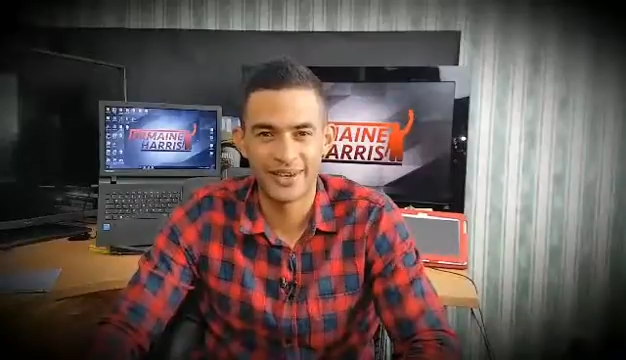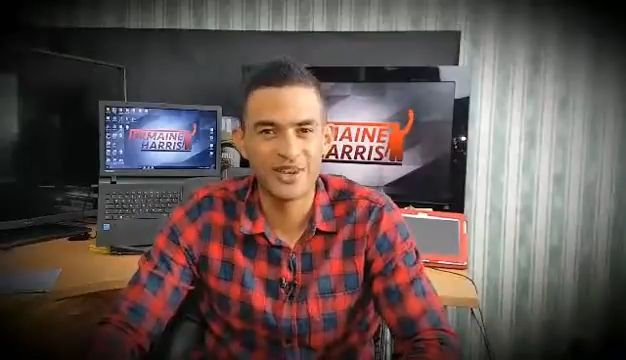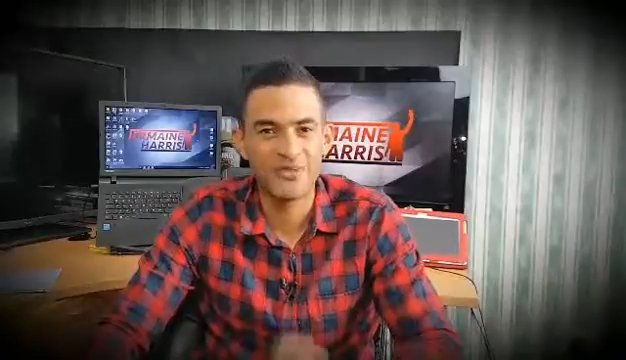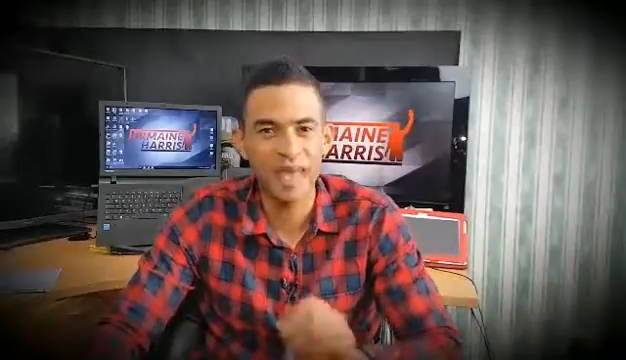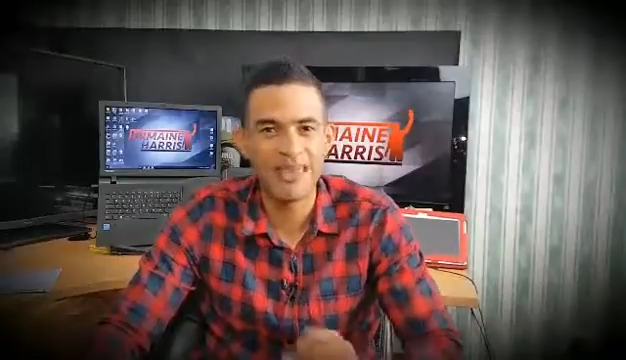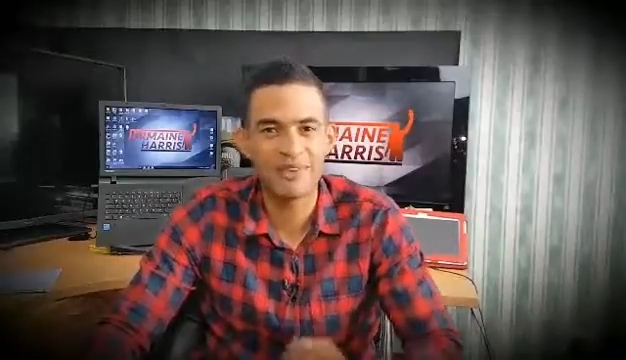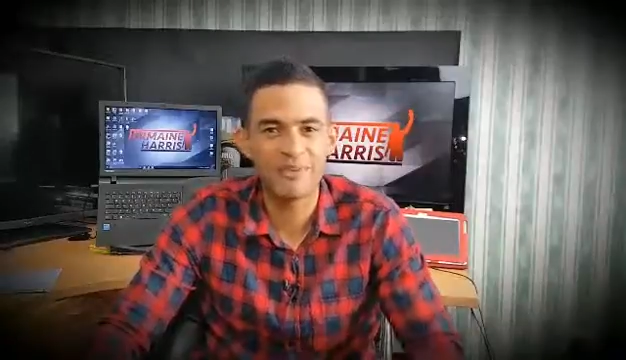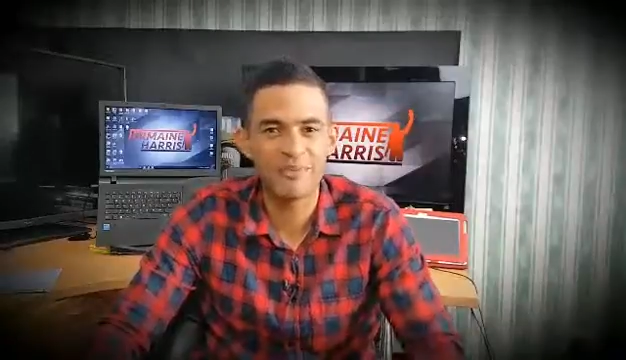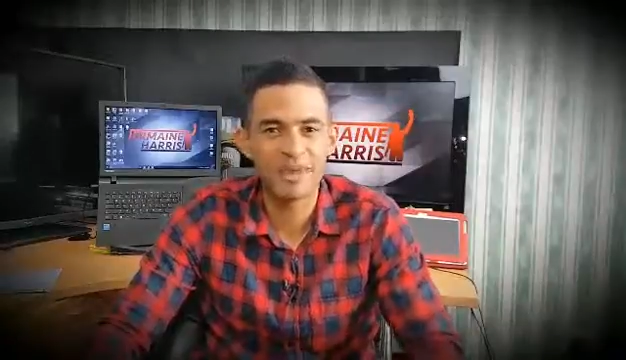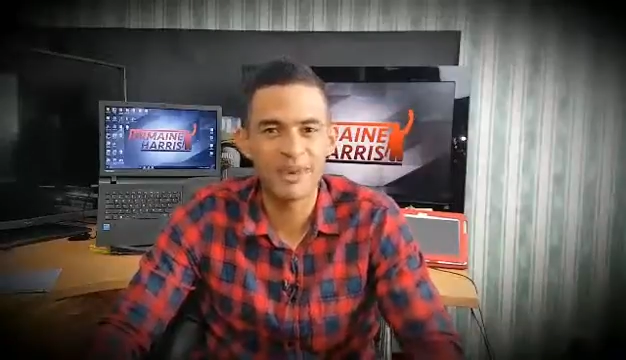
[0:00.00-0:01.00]
And you may
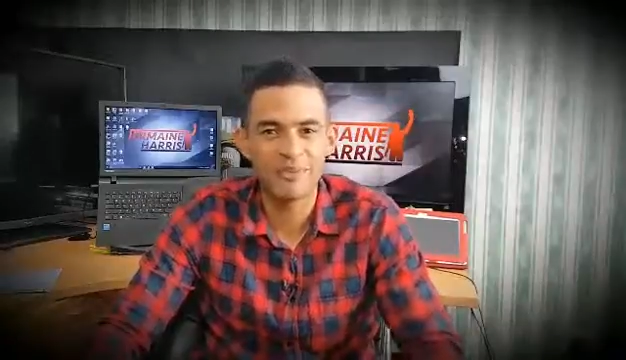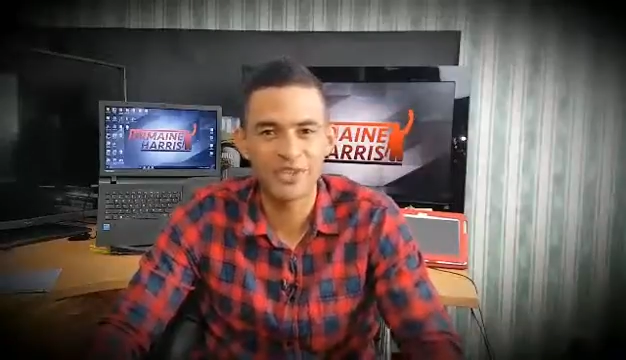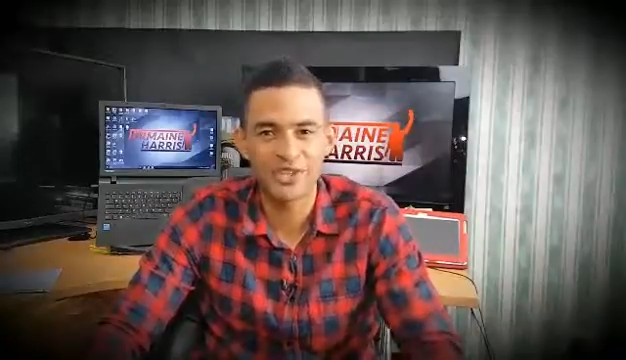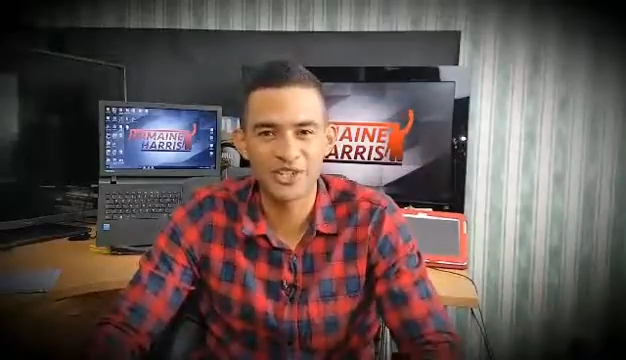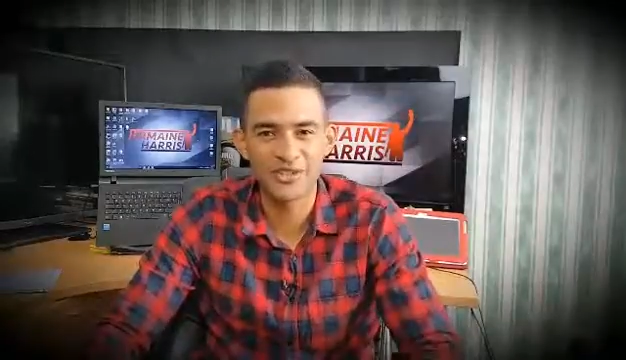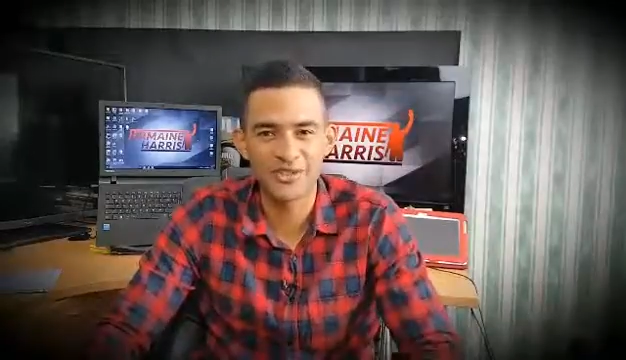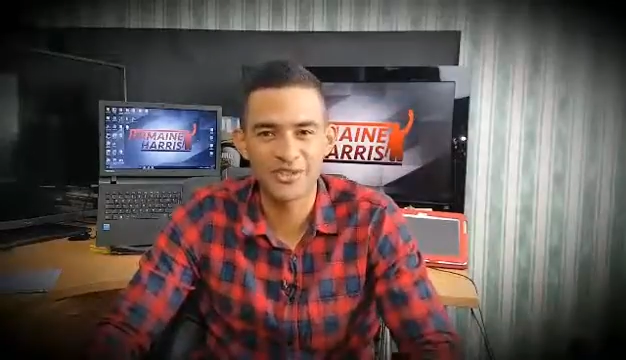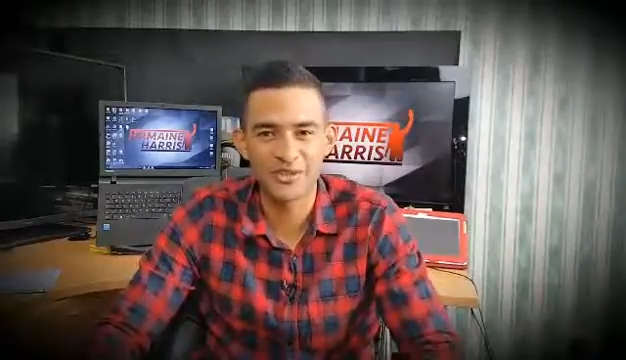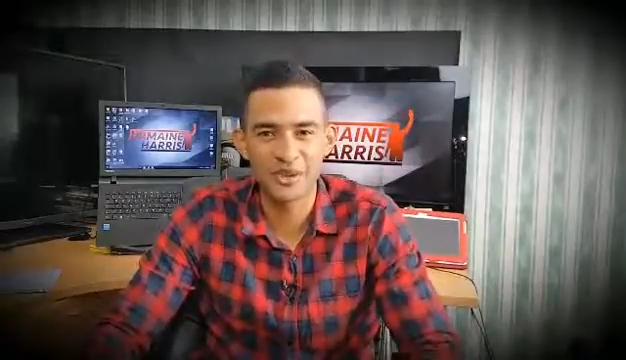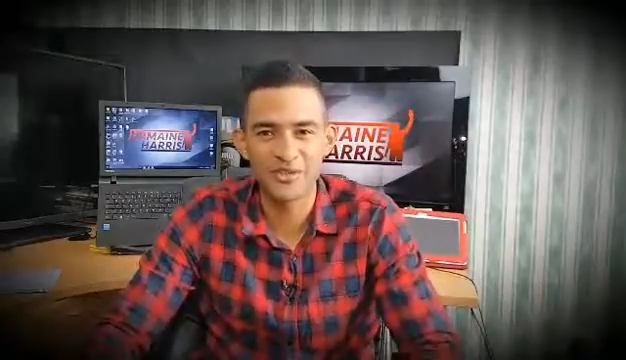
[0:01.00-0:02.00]
even be in a position
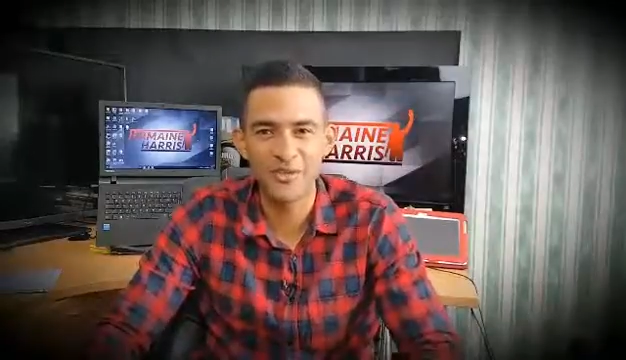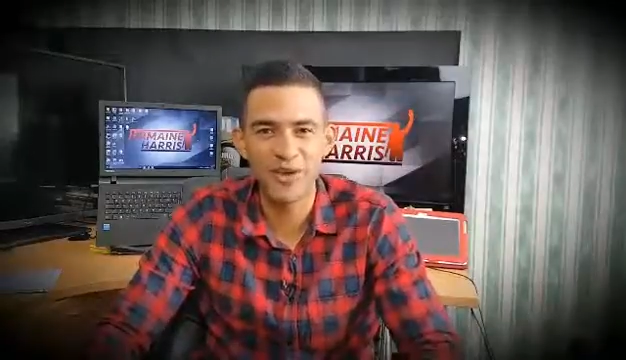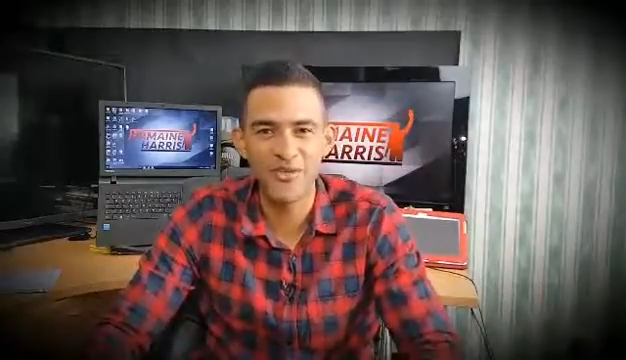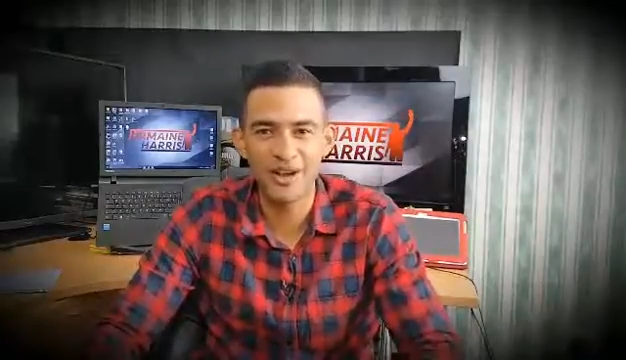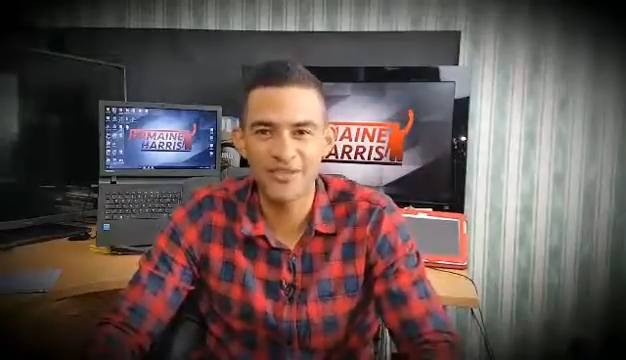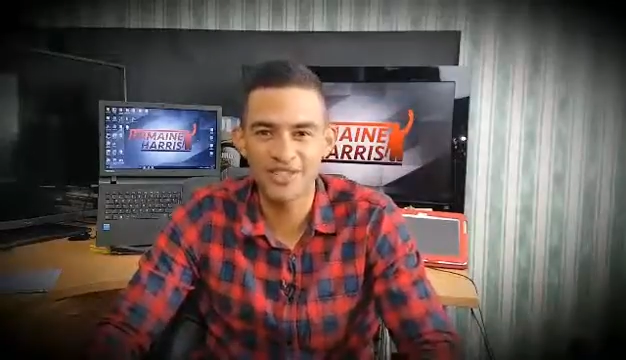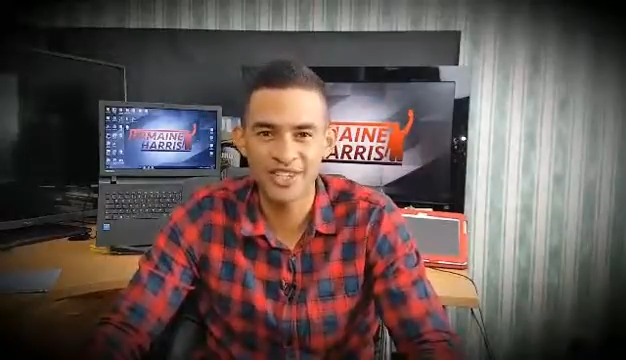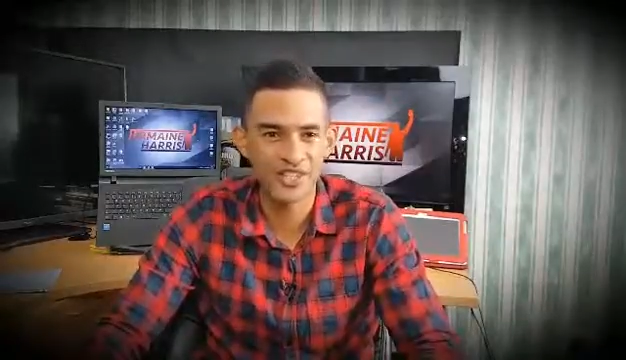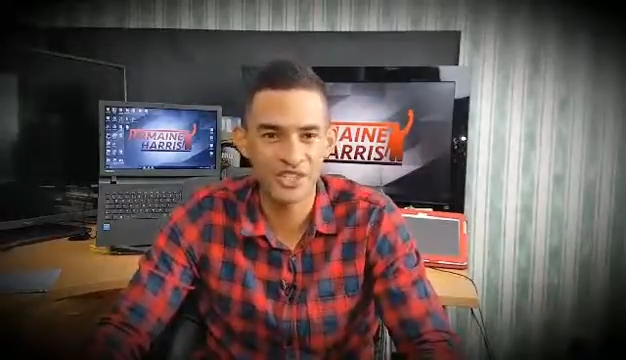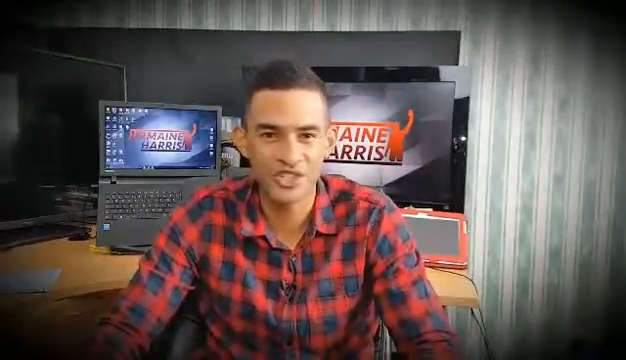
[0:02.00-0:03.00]
where four, five,
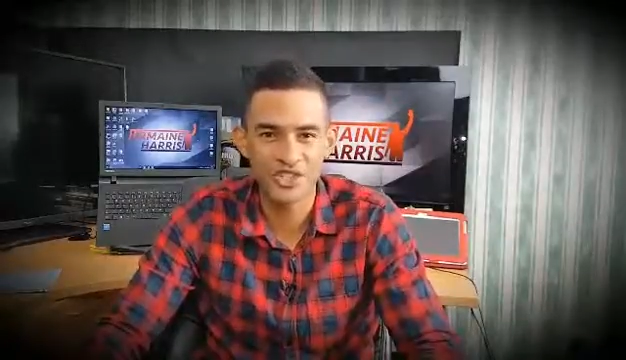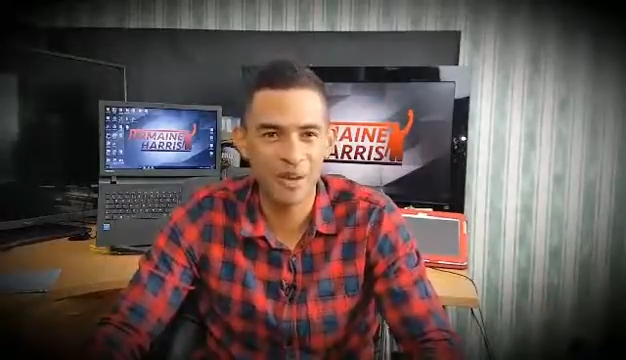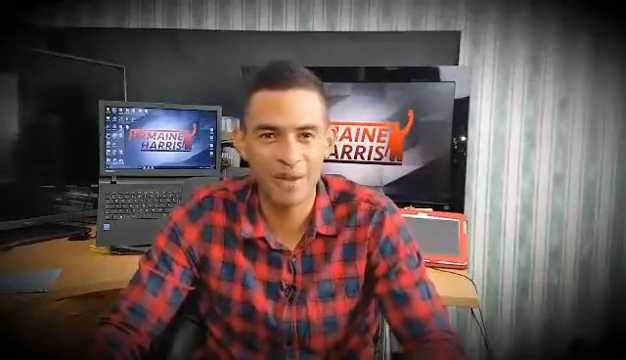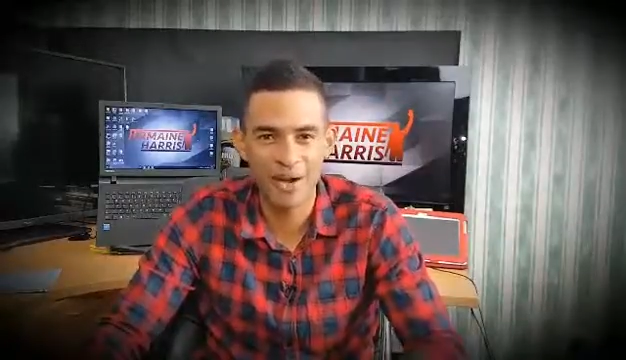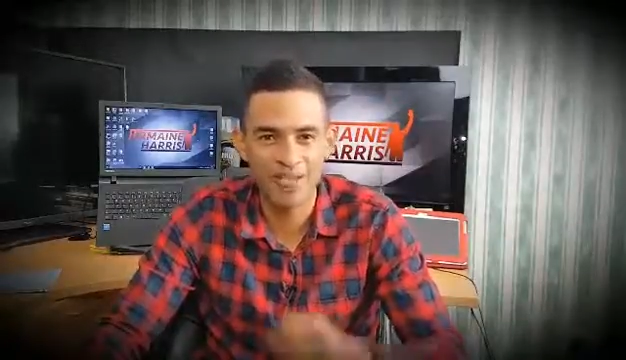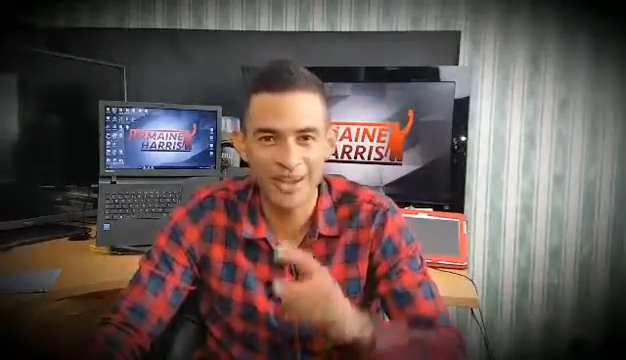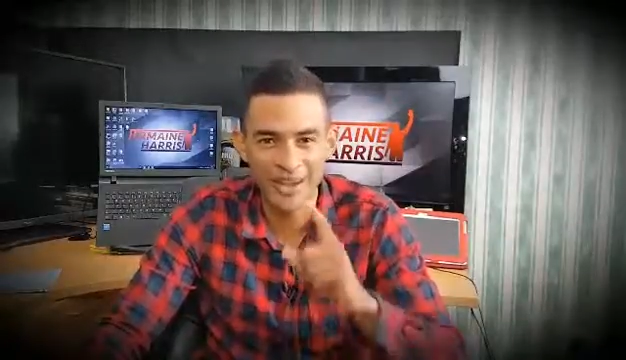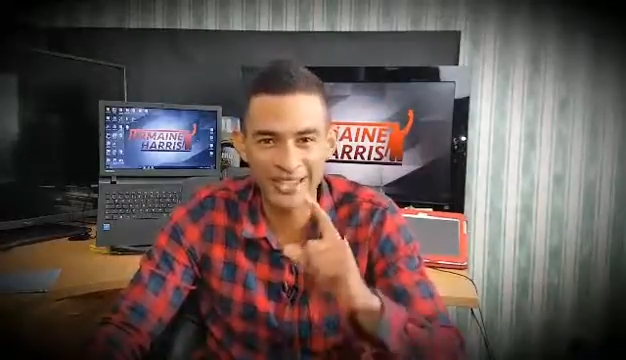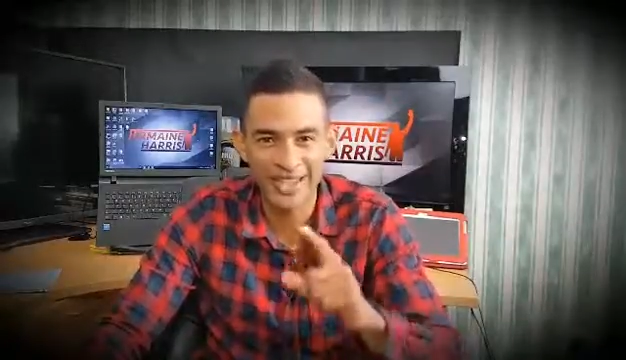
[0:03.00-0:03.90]
six years' time, however long